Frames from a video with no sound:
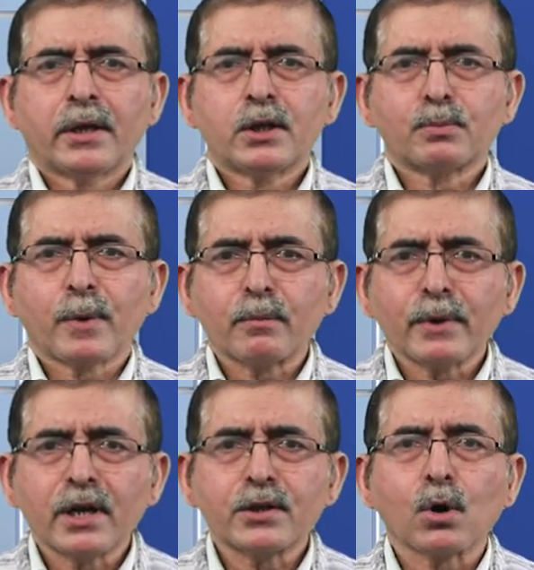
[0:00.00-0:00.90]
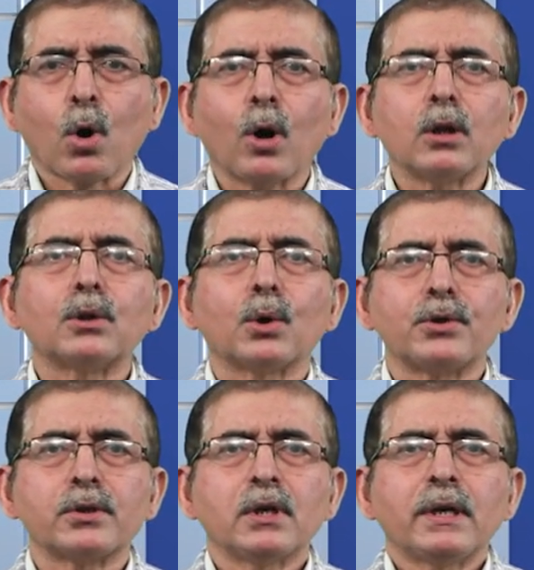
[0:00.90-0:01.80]
It permeates all
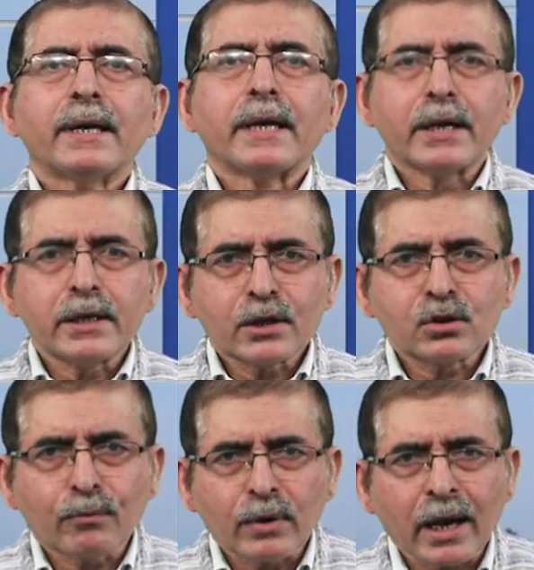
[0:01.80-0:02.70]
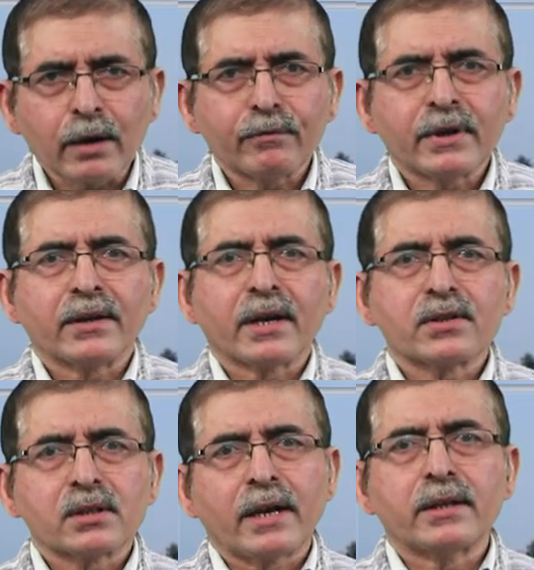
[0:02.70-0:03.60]
those areas of life that
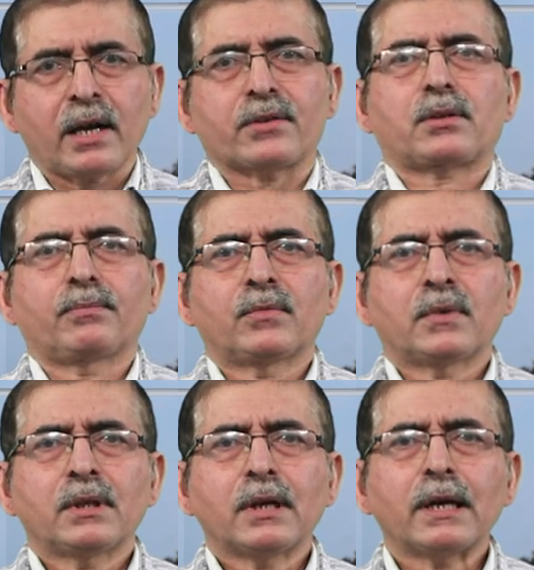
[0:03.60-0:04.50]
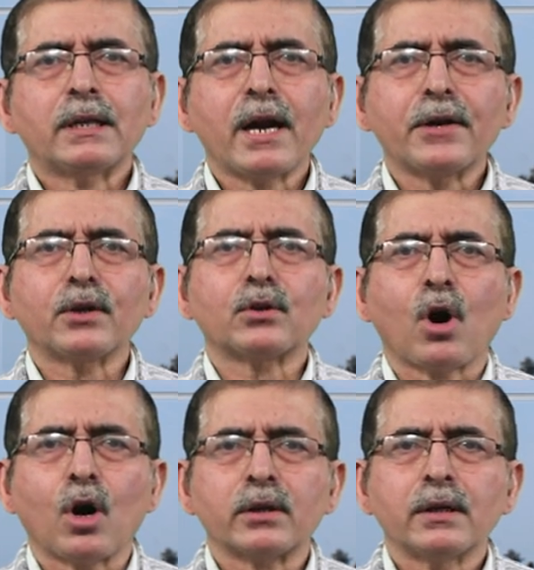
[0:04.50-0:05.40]
excite us. Clarity
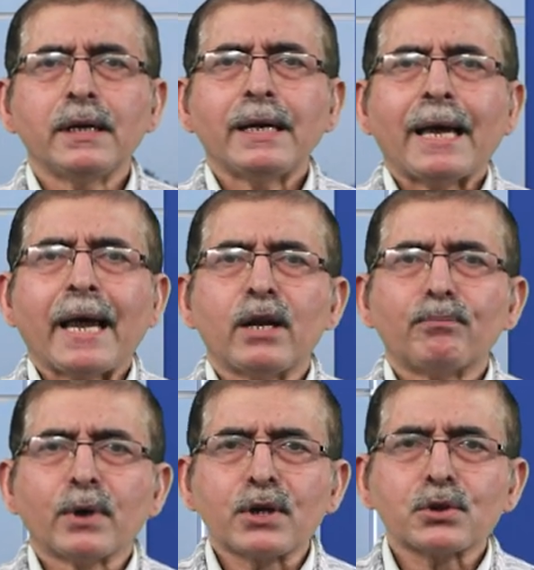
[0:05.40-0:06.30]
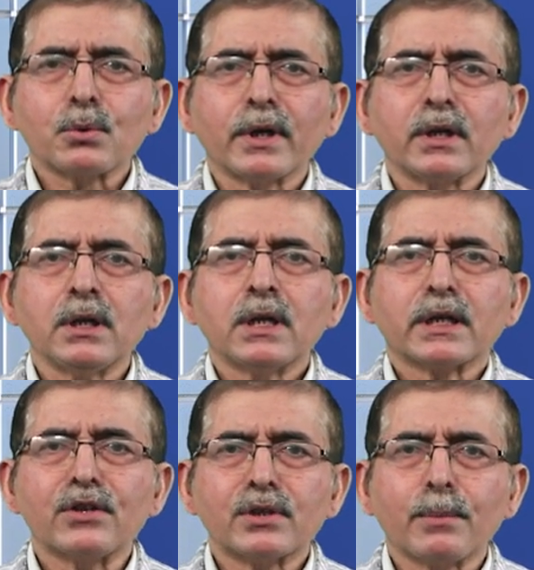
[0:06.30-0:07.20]
thought and pursuing
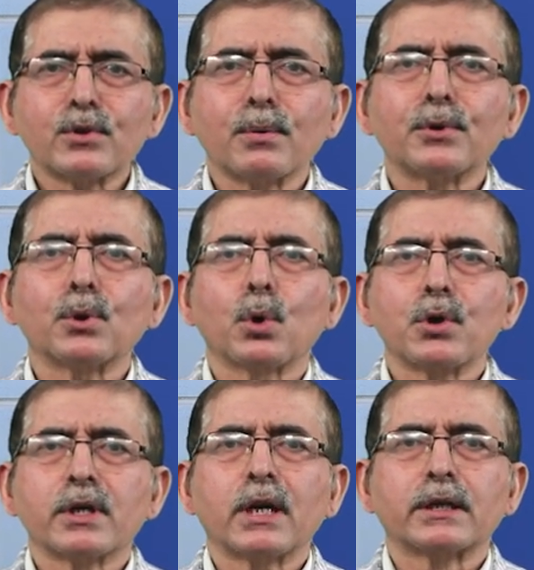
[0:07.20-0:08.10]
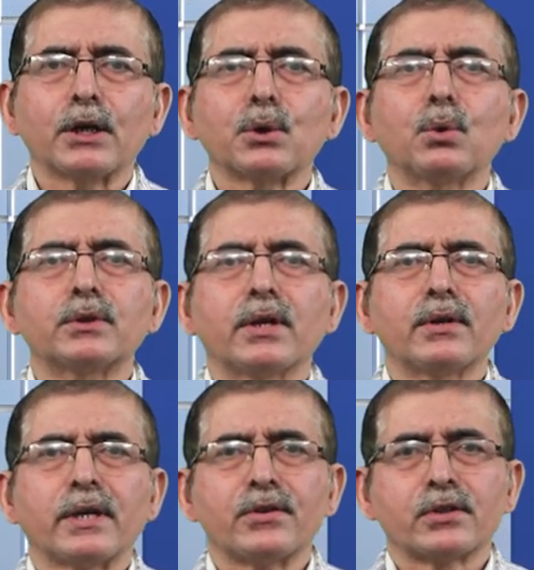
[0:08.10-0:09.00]
consumption to logical
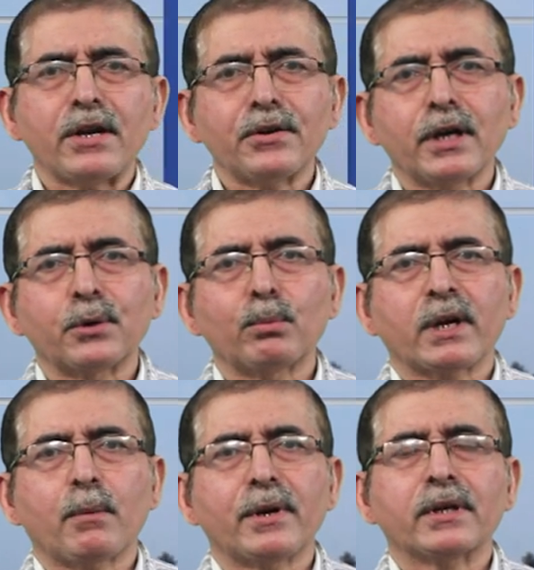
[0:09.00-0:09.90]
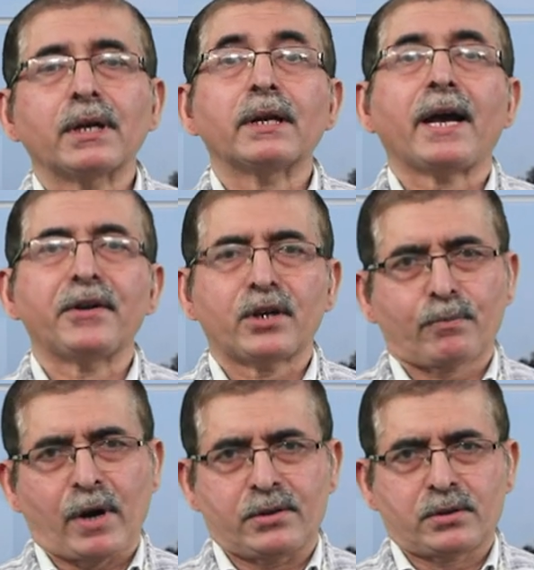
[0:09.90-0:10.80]
conclusion is central to mathematical
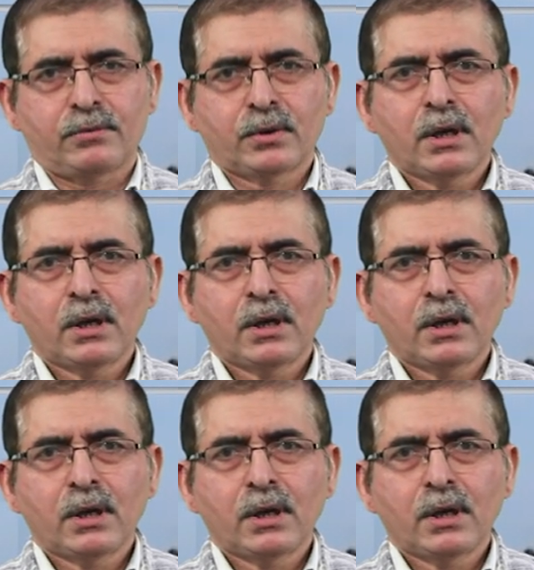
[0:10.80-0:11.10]
enterprise.